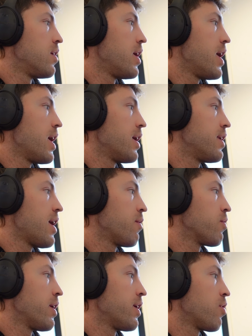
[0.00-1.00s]
And now
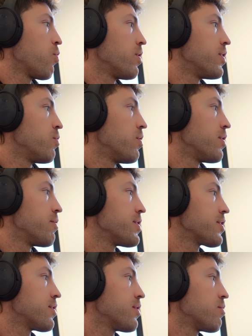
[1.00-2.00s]
we're at our 1-to-1
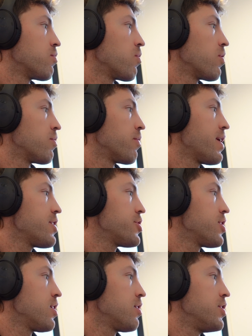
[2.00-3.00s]
risk to reward
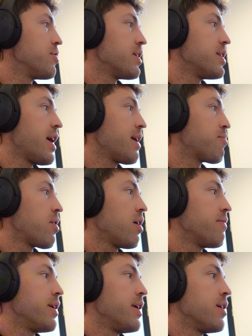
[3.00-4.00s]
ratio. You can take
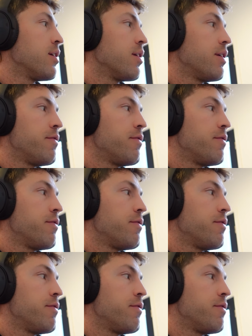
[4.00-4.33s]
profit here.